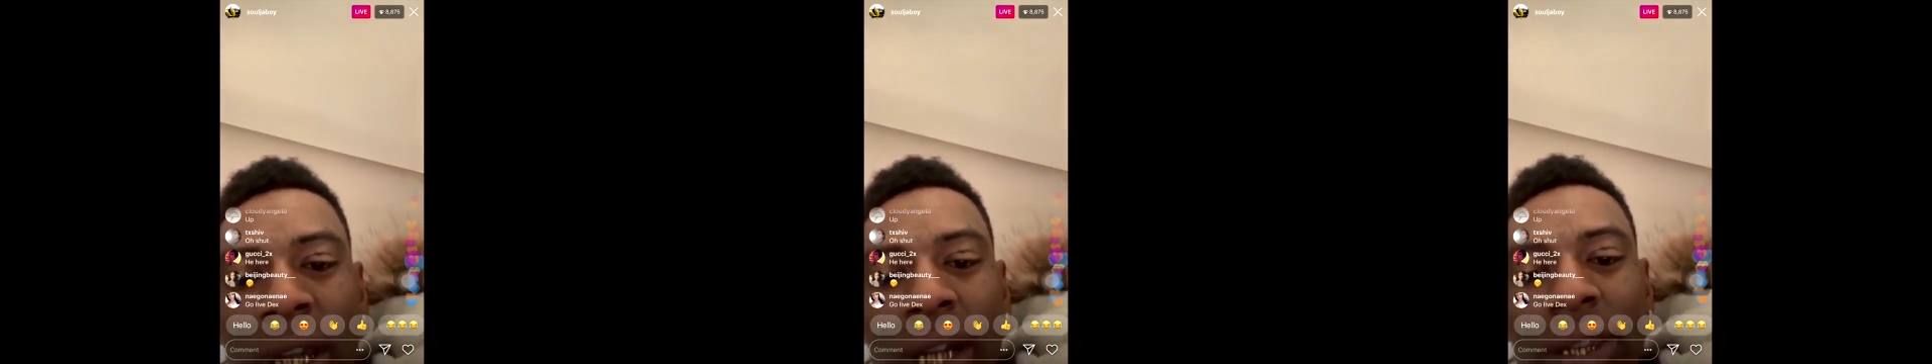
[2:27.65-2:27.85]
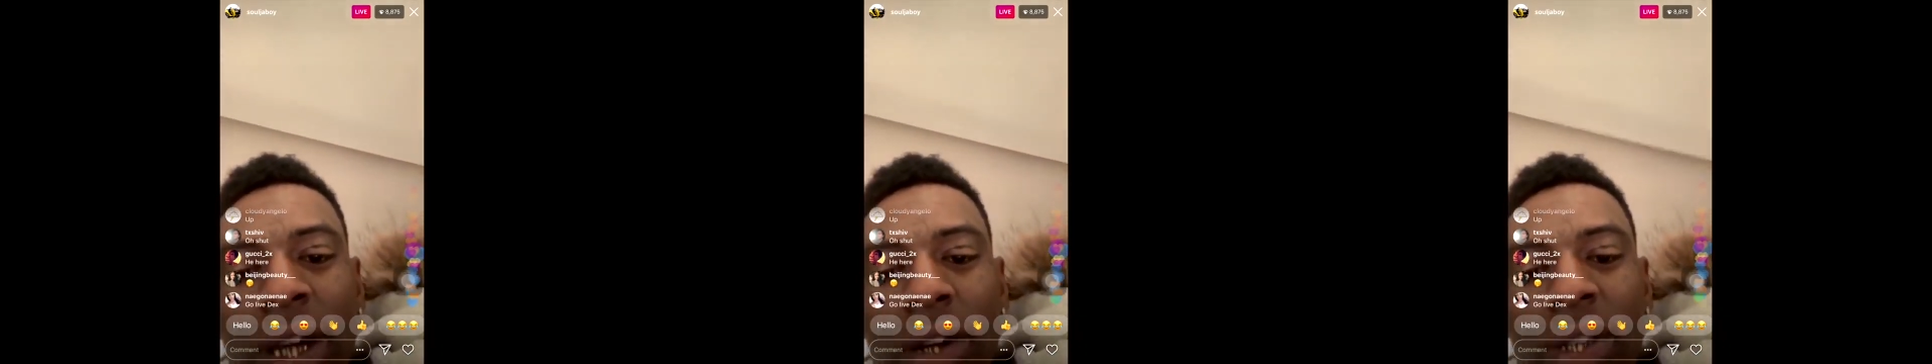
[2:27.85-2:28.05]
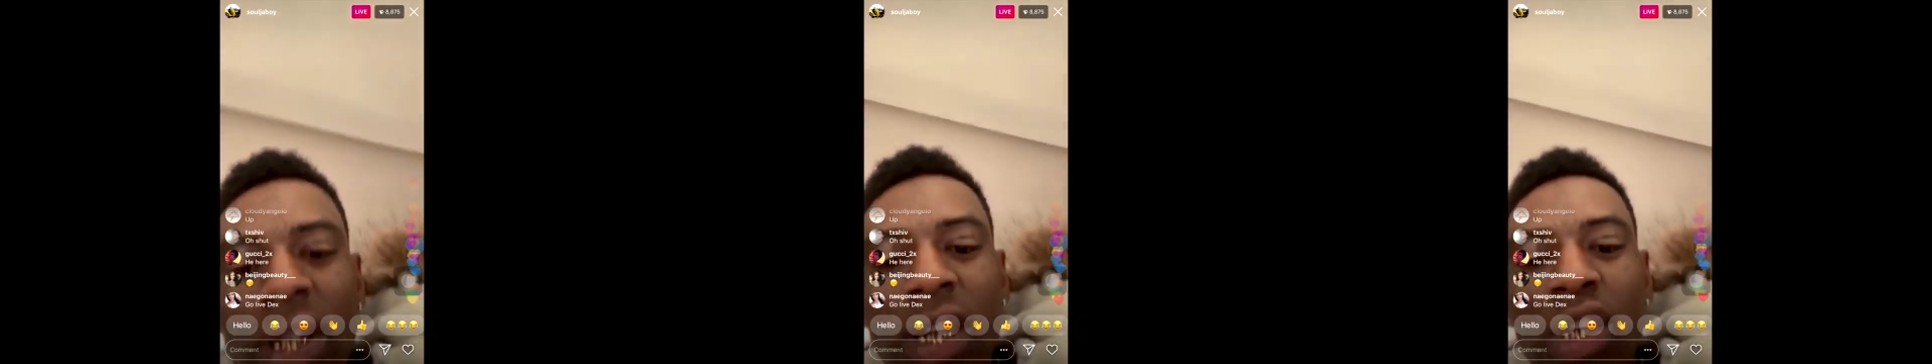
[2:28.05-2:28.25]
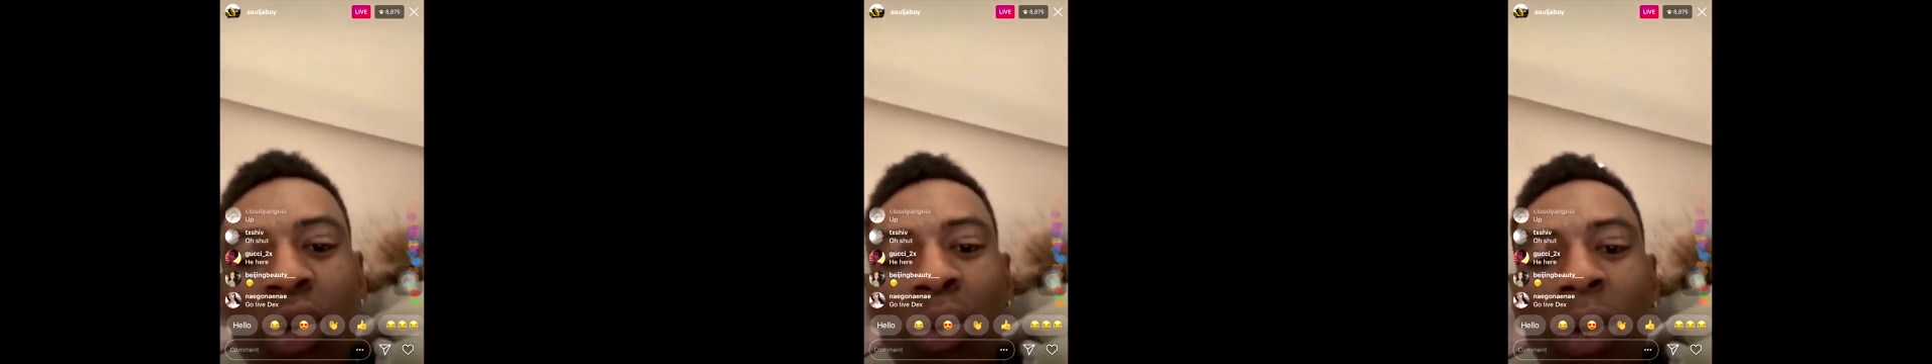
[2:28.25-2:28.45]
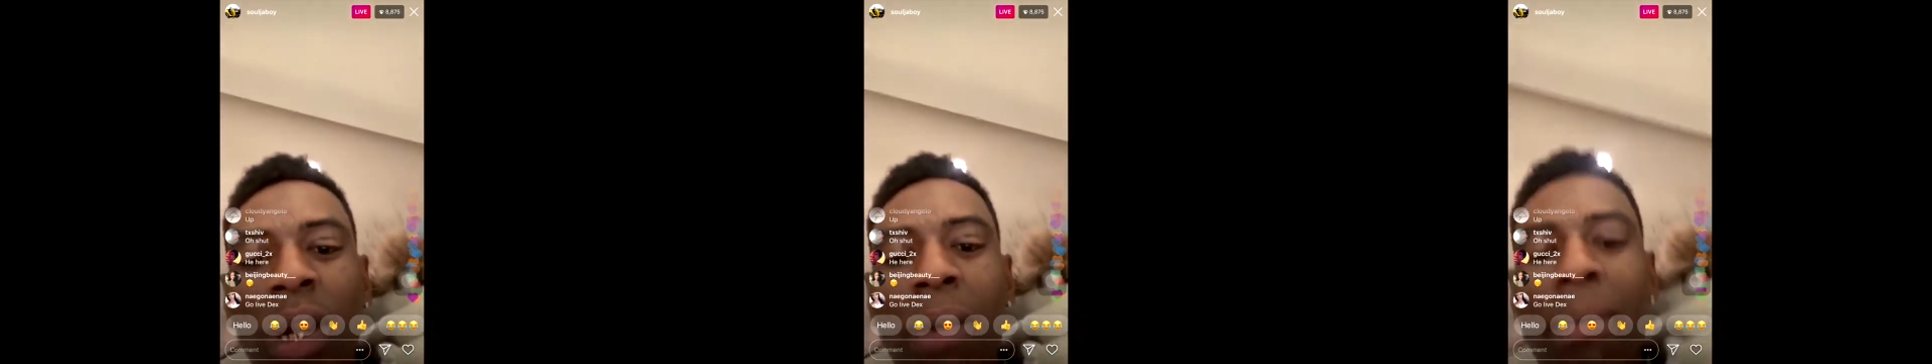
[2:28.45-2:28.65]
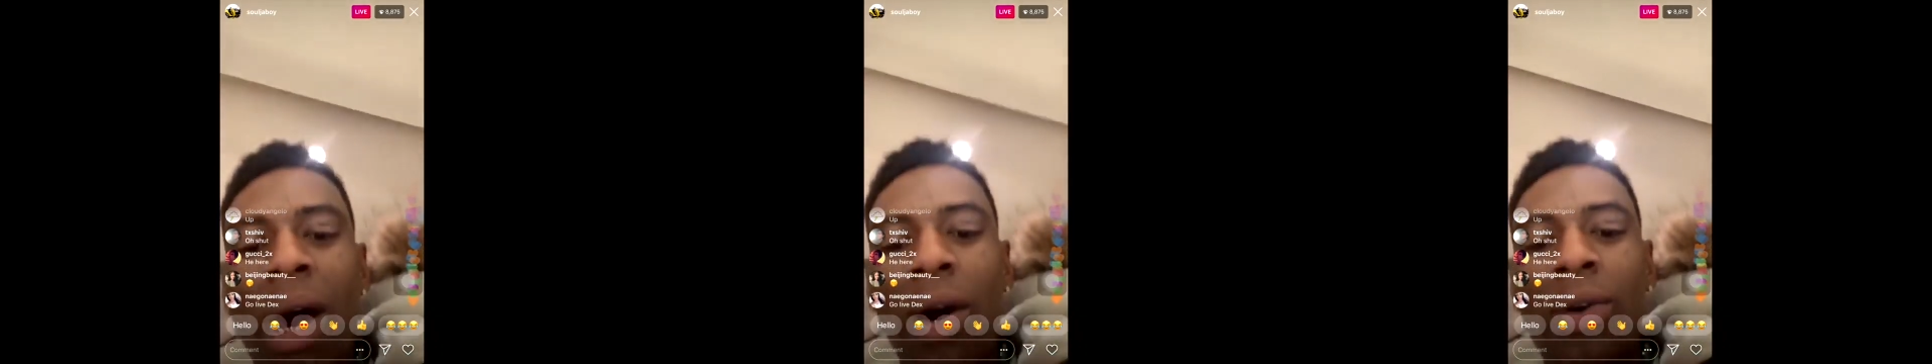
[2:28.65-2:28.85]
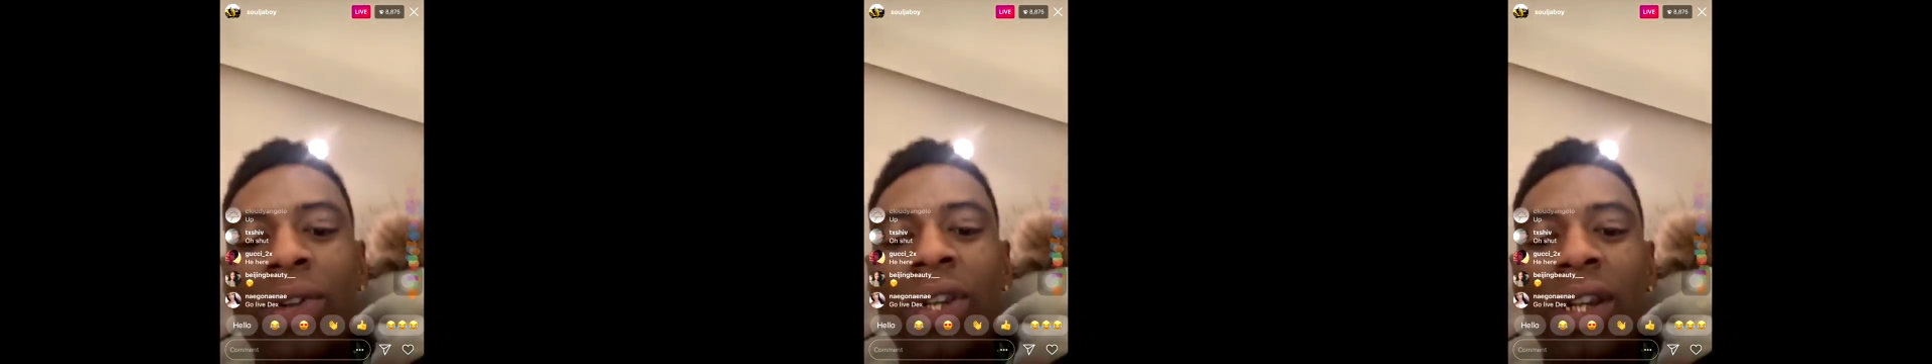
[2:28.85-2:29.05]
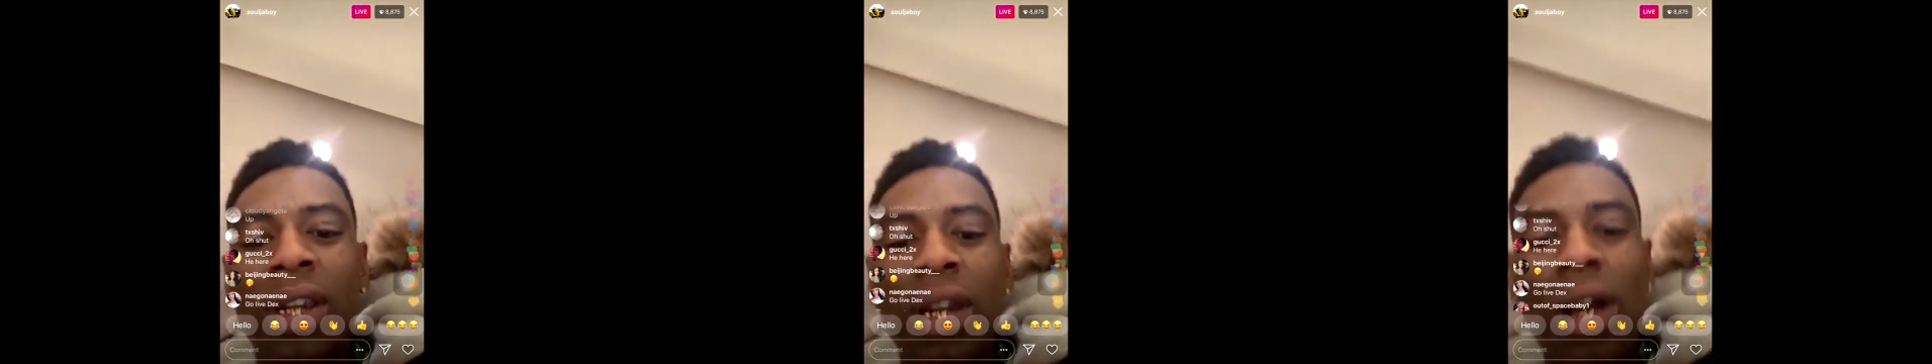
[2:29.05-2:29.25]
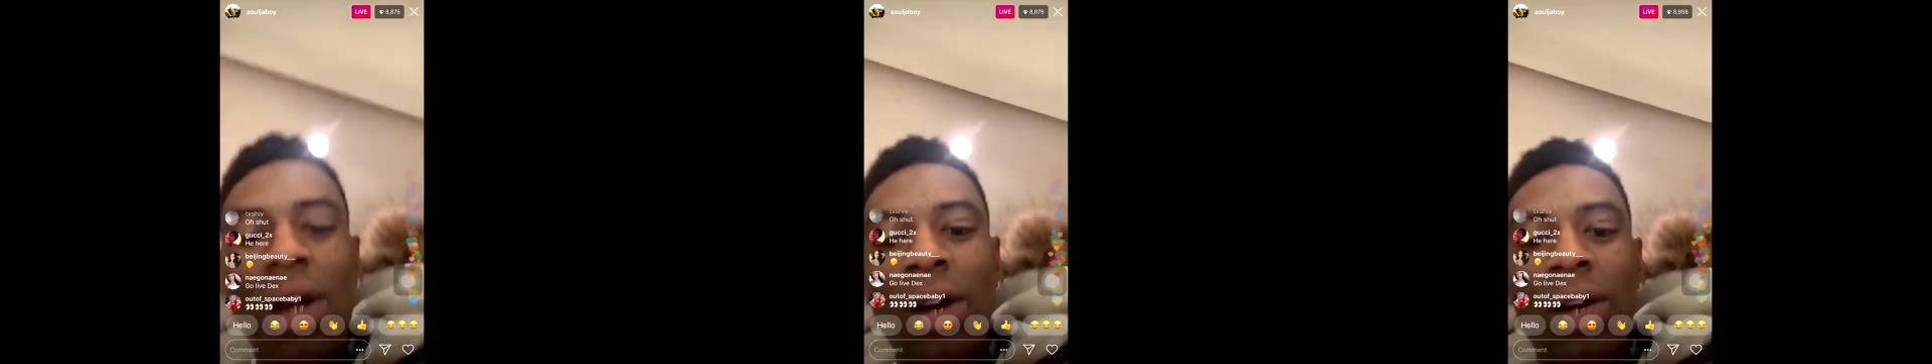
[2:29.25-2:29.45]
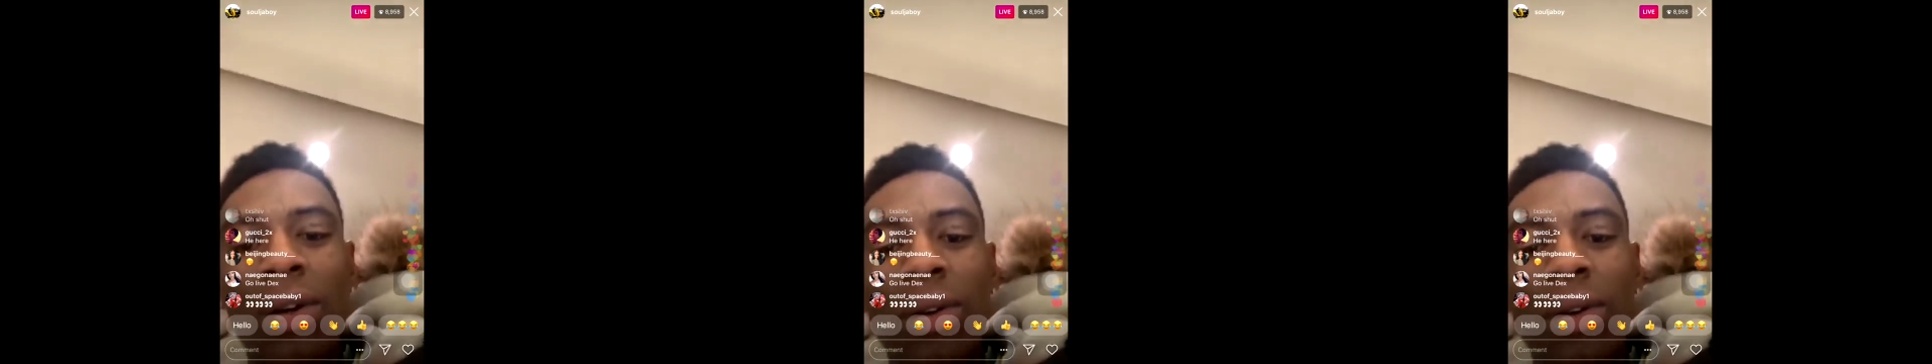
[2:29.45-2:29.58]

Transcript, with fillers: thirteen twenty Mosey, nigga.